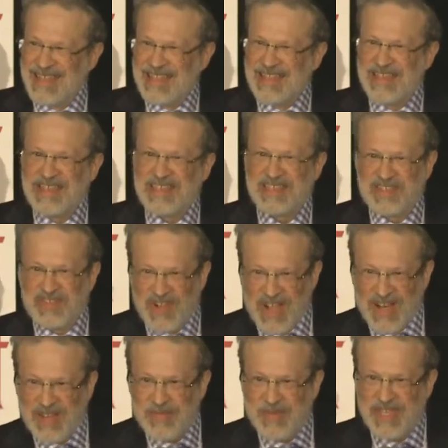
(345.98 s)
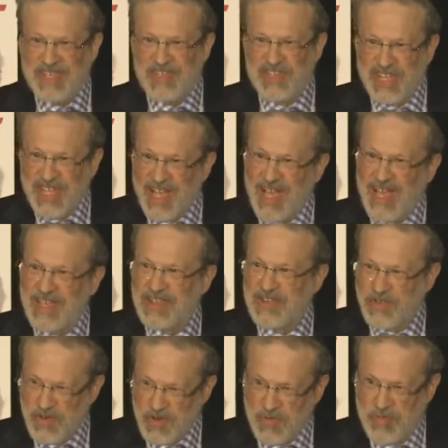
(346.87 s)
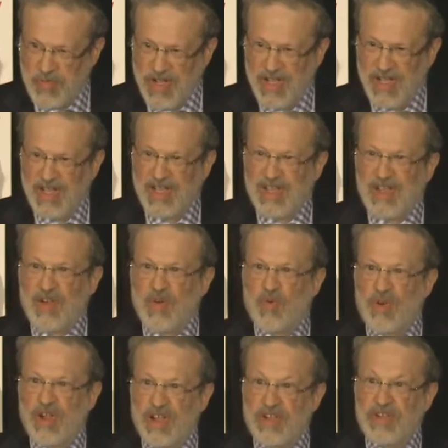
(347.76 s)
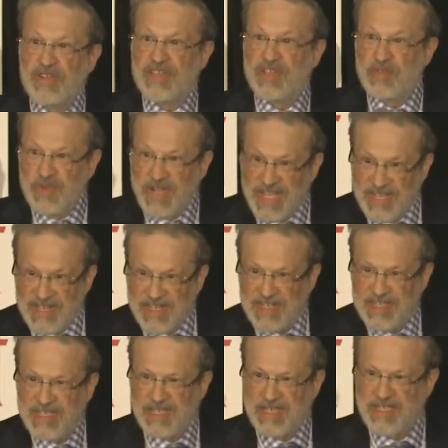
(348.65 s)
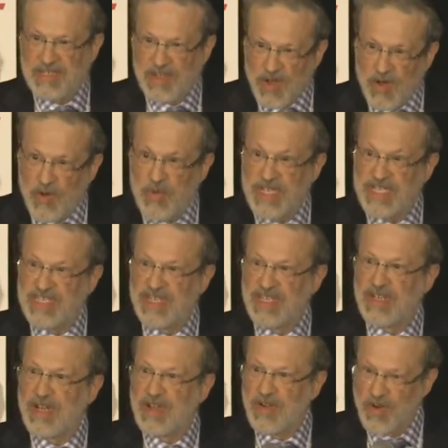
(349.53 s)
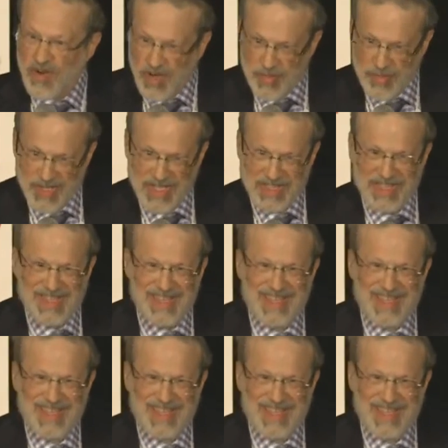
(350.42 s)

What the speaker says: The Astronomy GI Group, where Uranus is always in our orbit.